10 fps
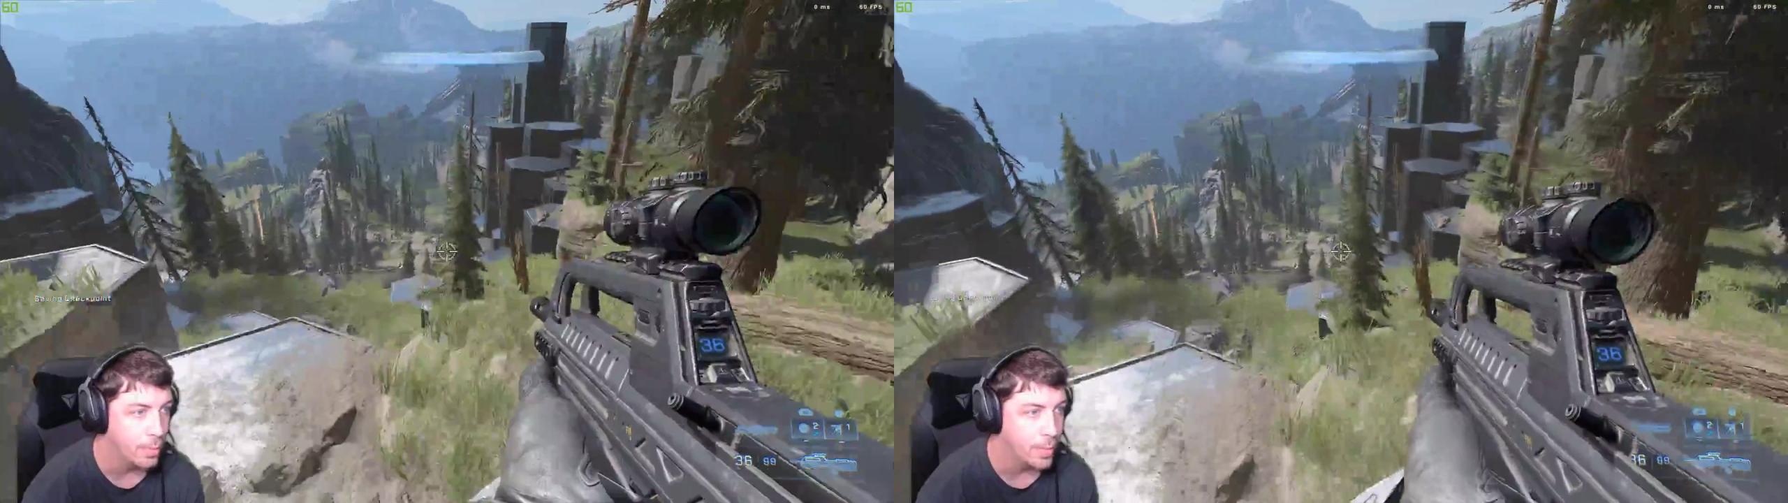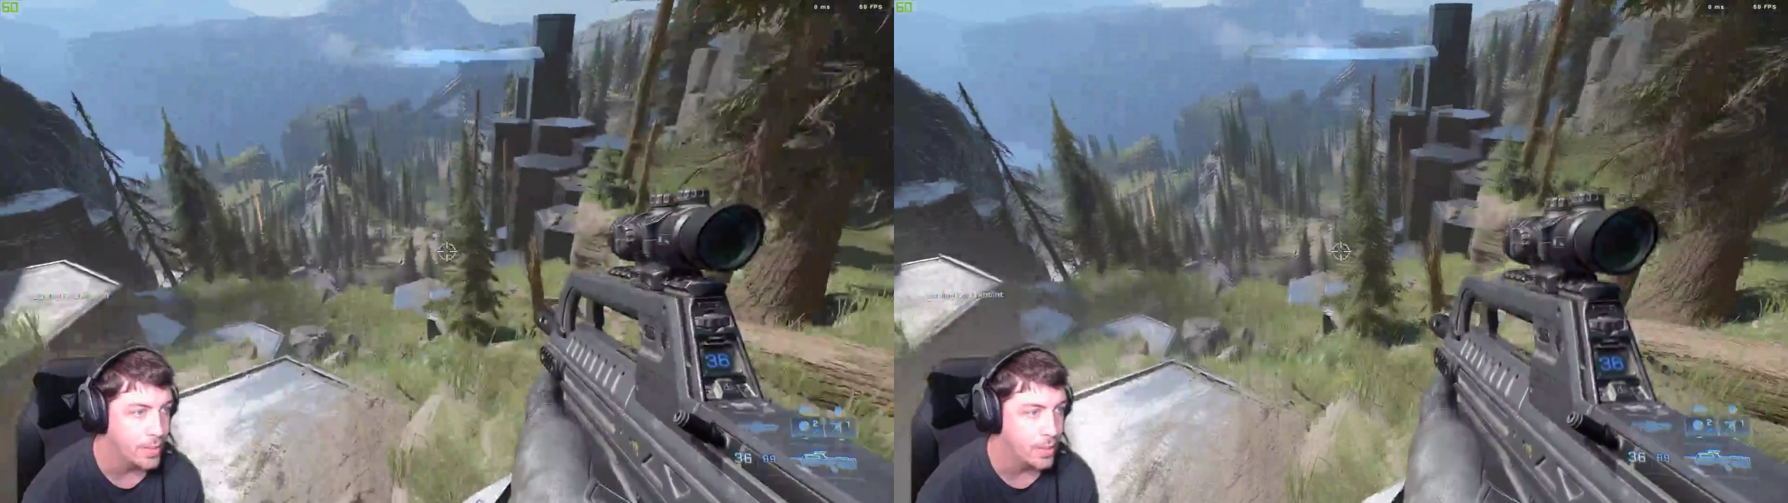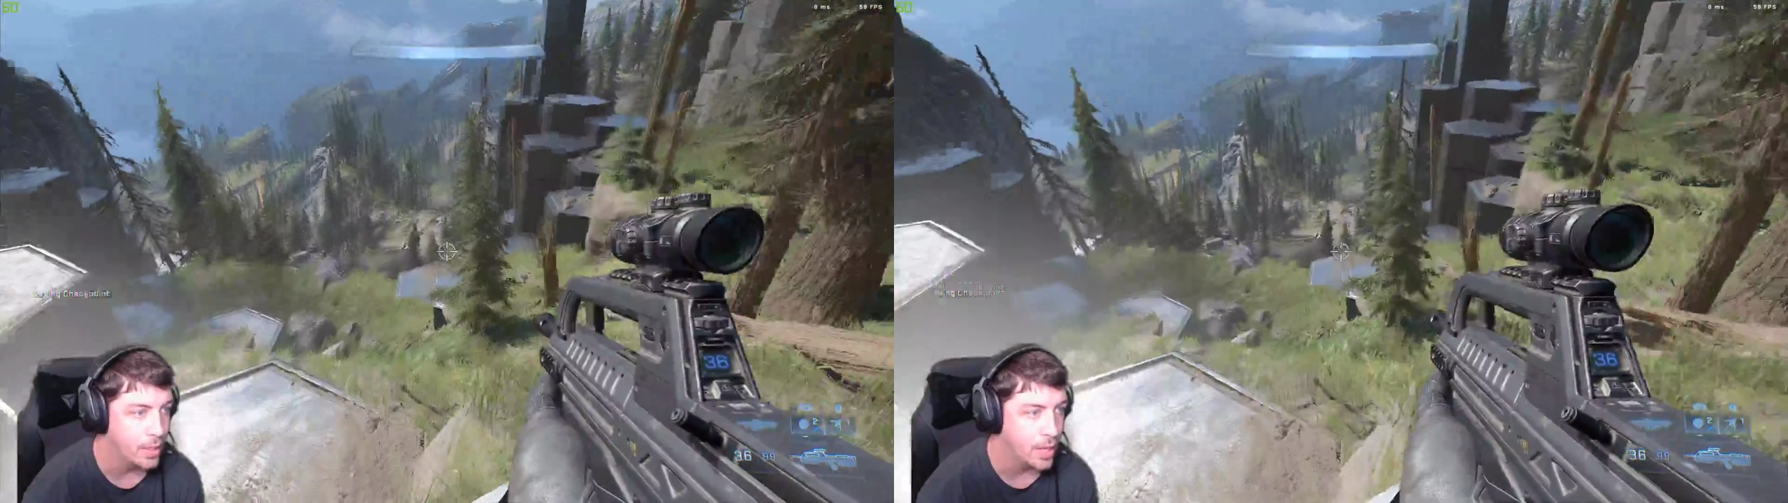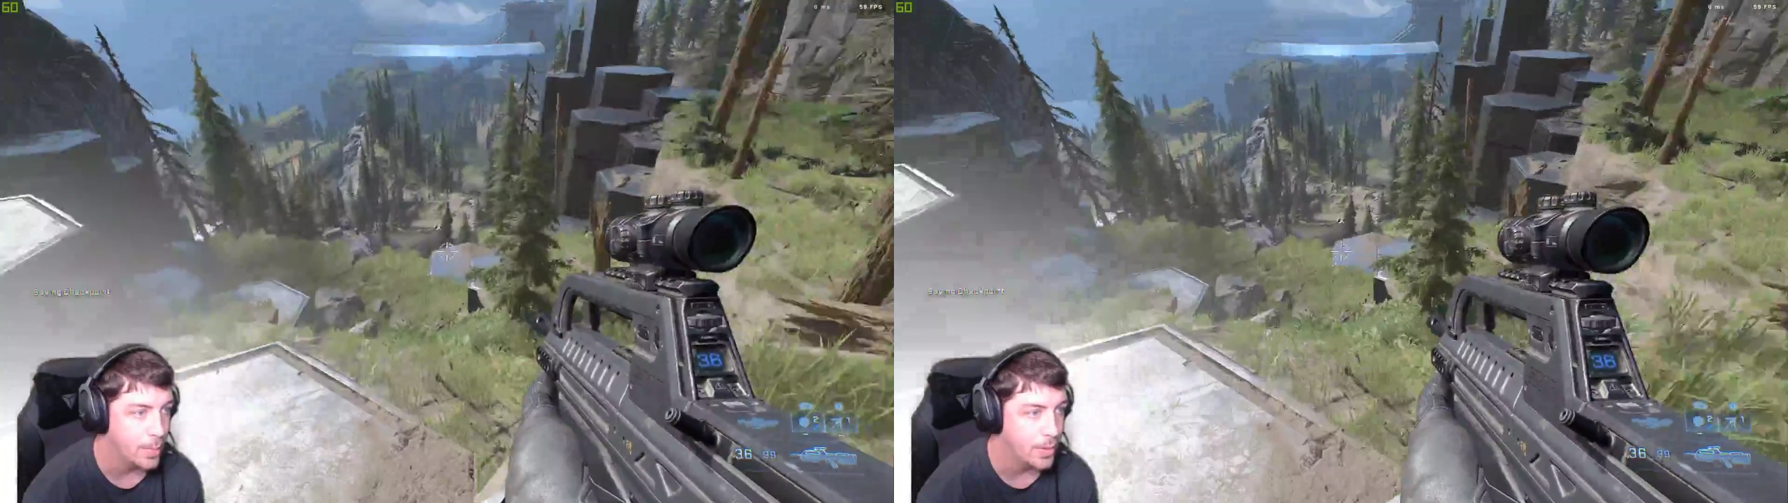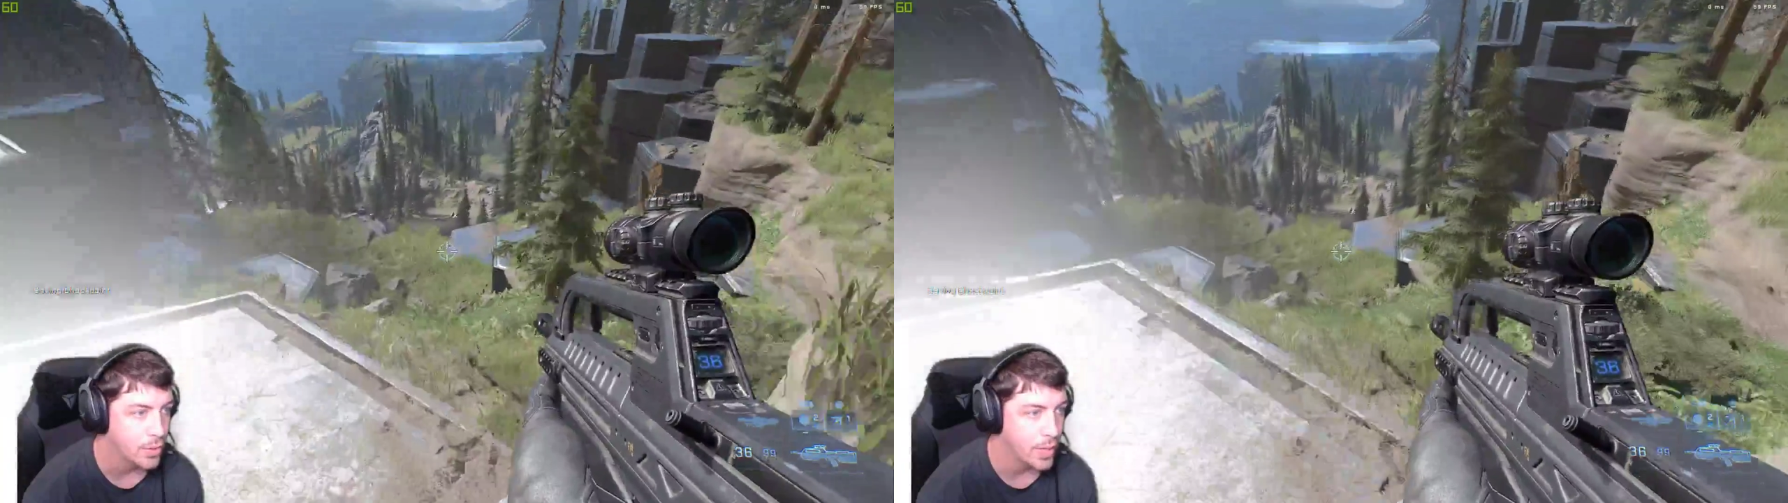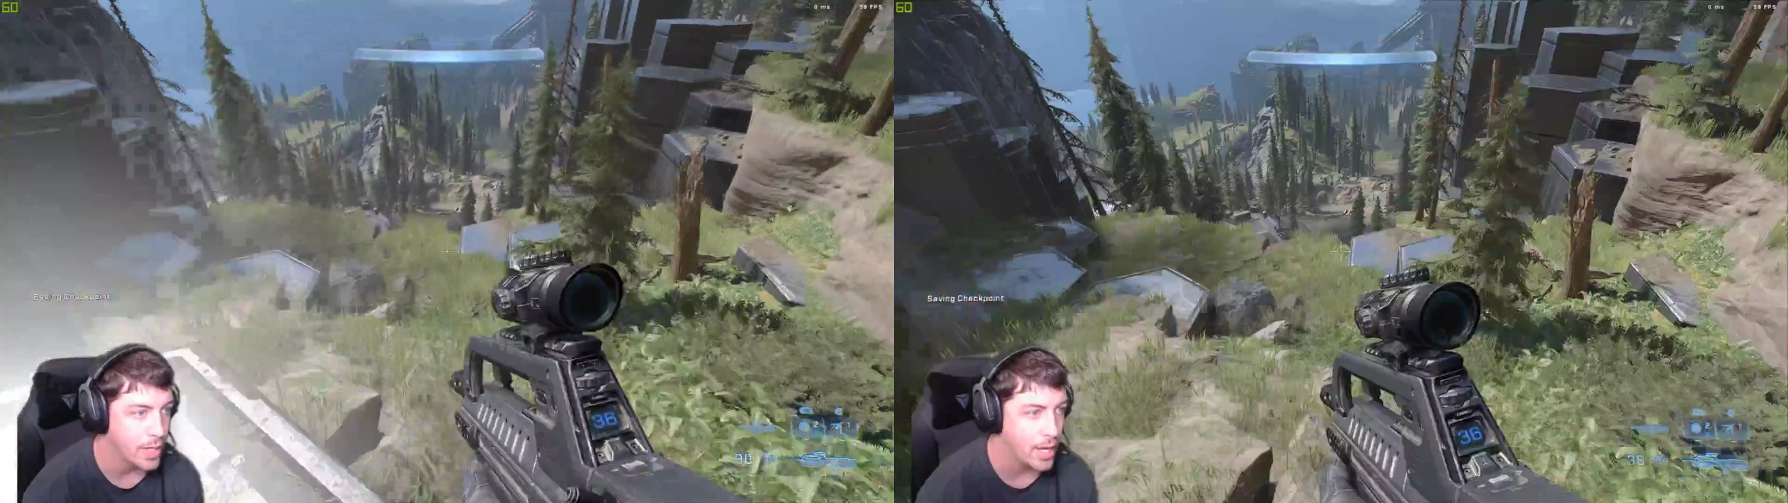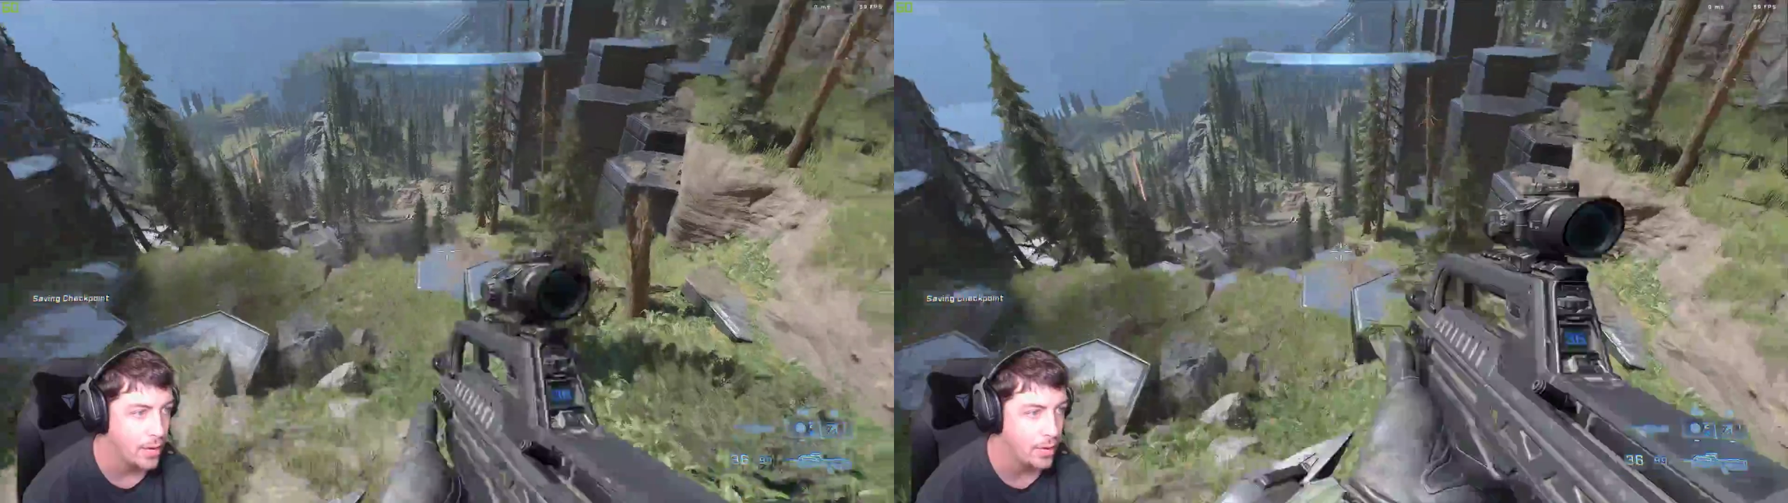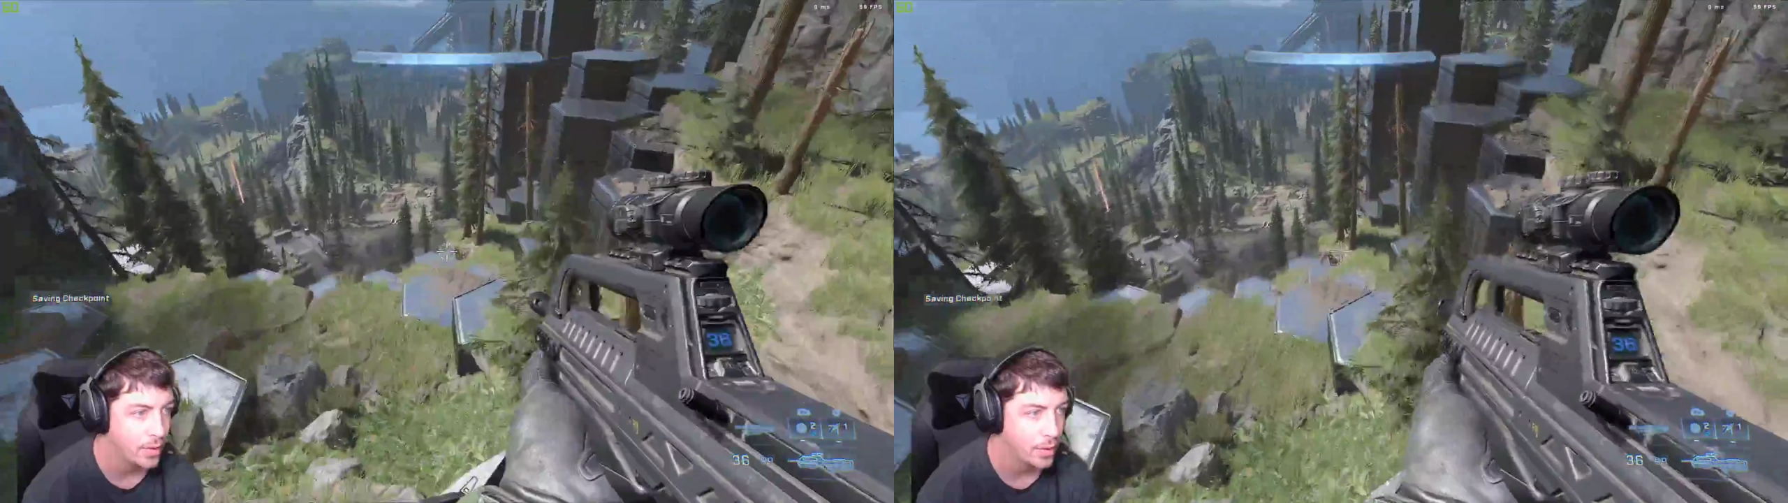to be basically coming straight
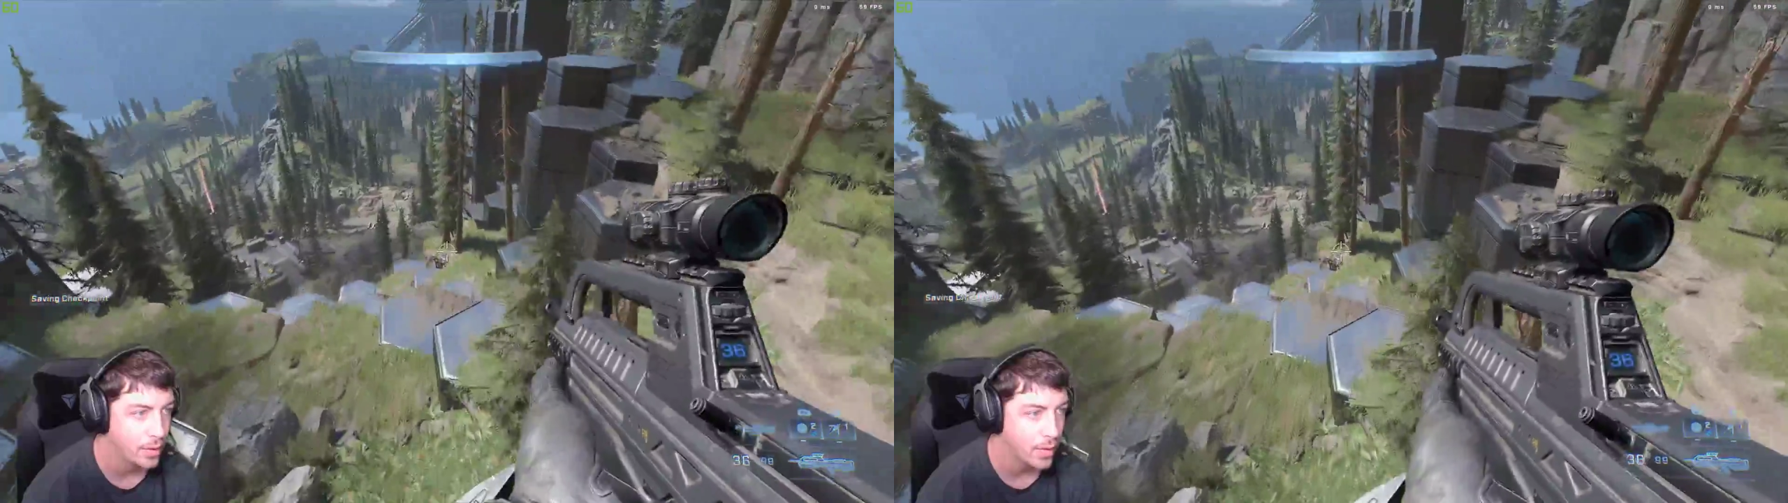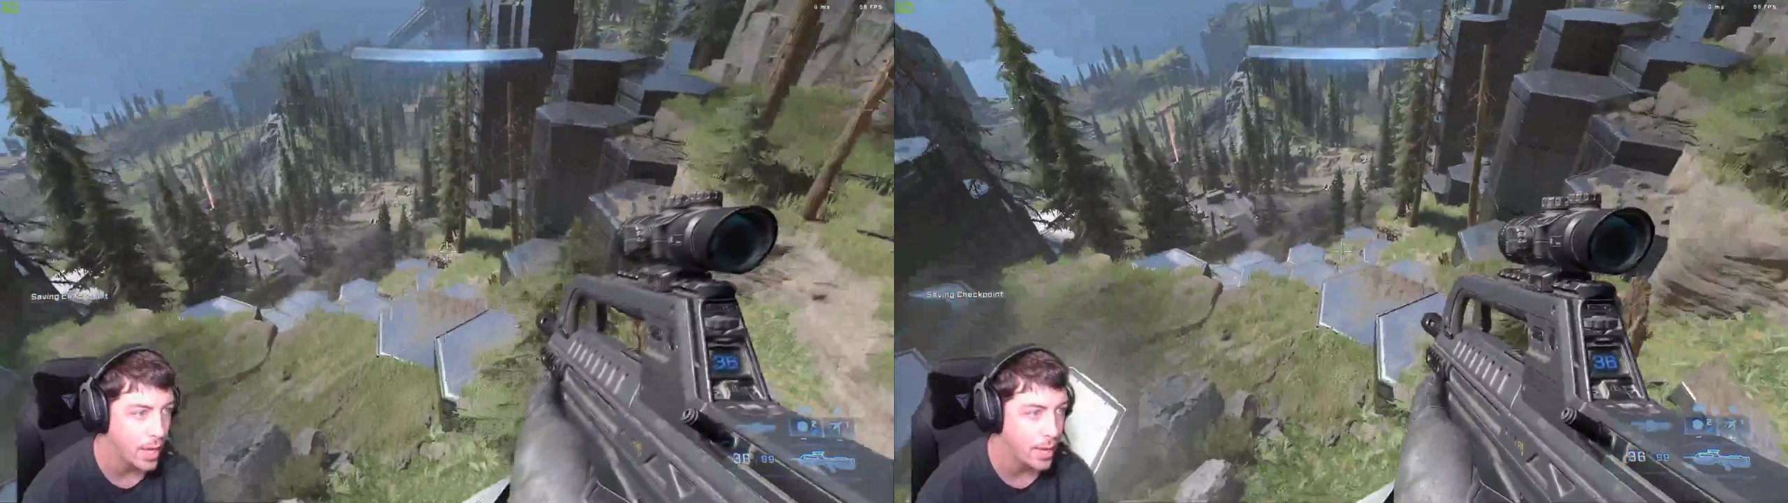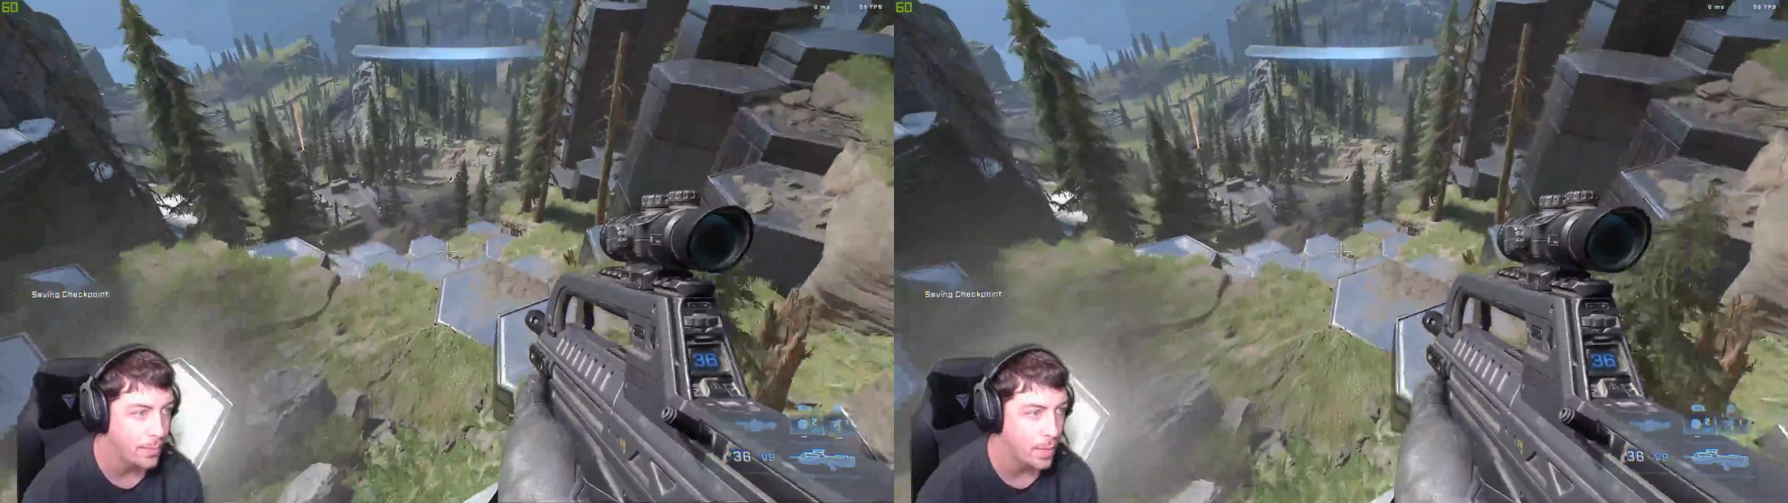down, okay?